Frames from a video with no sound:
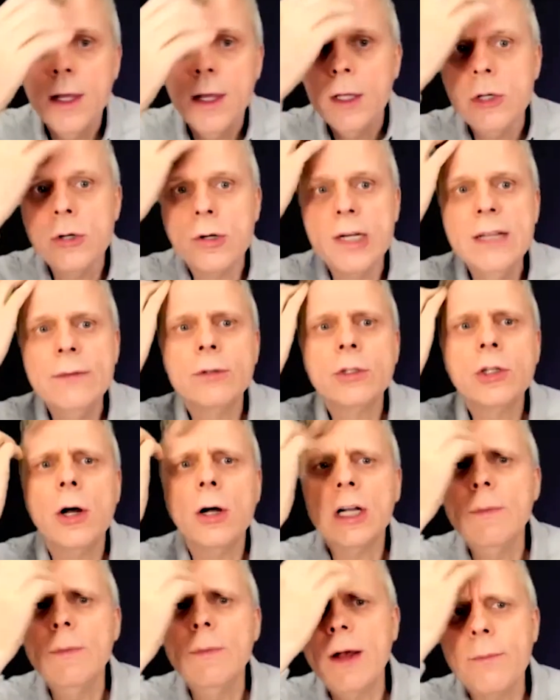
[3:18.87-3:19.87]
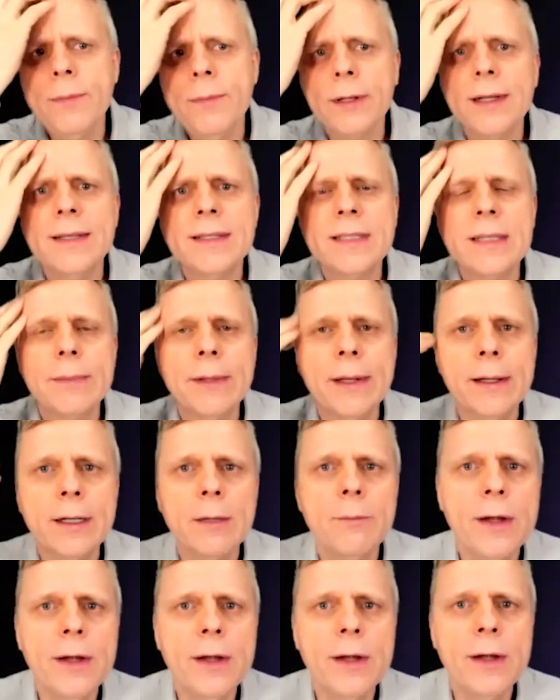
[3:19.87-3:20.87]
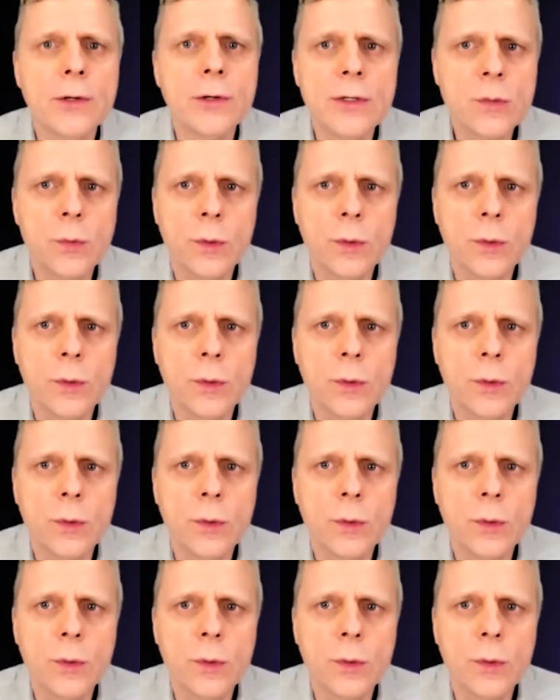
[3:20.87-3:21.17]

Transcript: You can even talk about building something like a metaverse